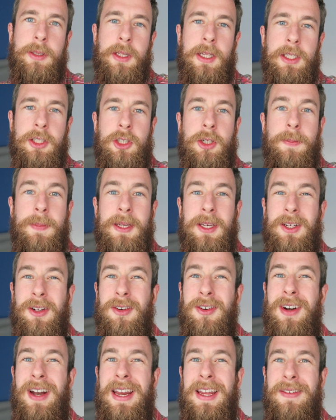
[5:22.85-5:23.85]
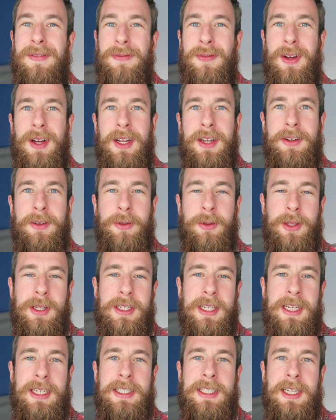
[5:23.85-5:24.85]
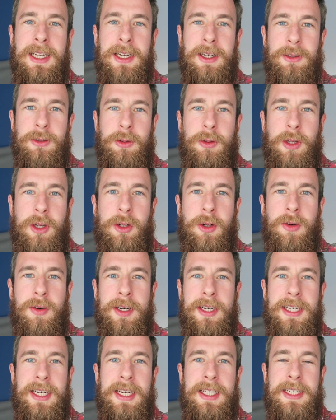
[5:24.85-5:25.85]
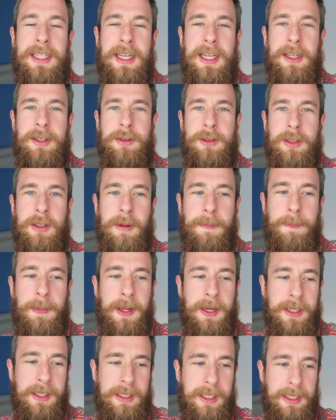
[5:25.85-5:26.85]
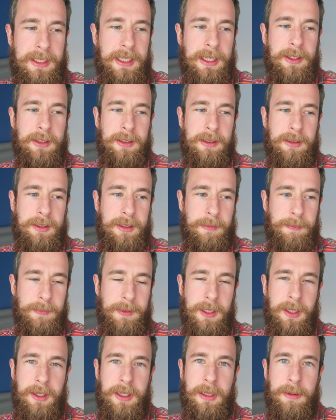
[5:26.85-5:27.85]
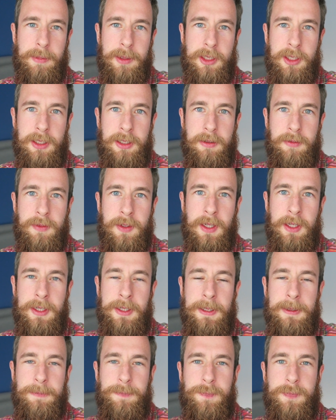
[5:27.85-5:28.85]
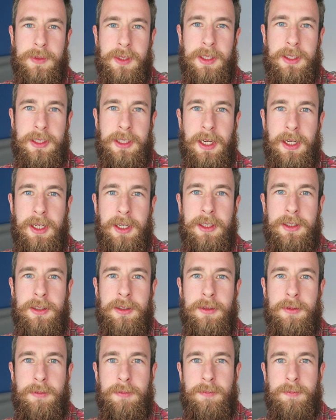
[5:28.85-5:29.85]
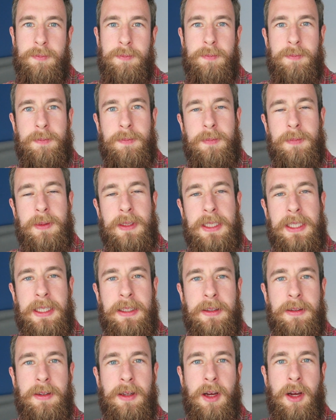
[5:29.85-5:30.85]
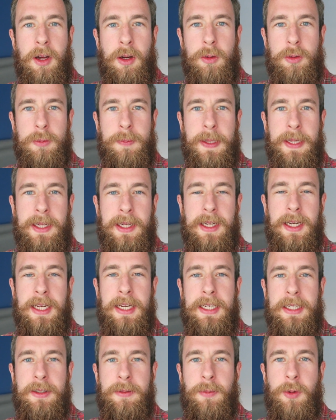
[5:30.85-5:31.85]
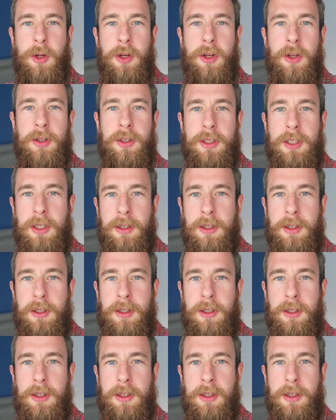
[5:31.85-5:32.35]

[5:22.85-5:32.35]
So that should be great fun. All the details, all the gory details and the bloody details, and some dirty images of scars and holes being cleaned and whatnot.